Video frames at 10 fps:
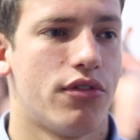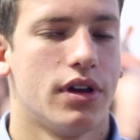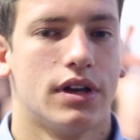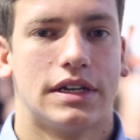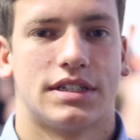
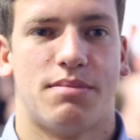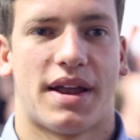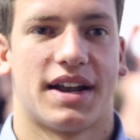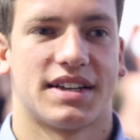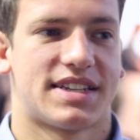to
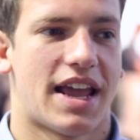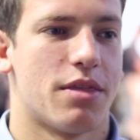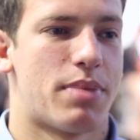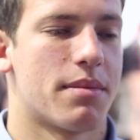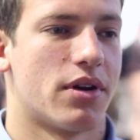better
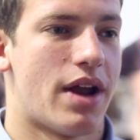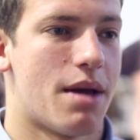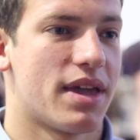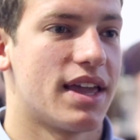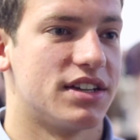understand the people
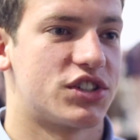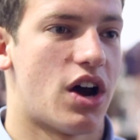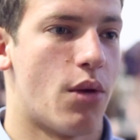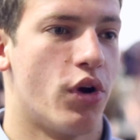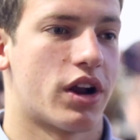around me, and to
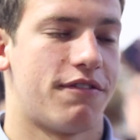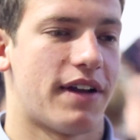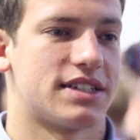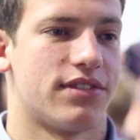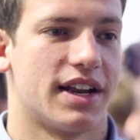try and work
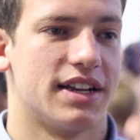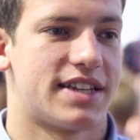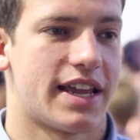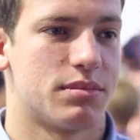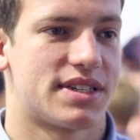effectively in a
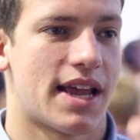team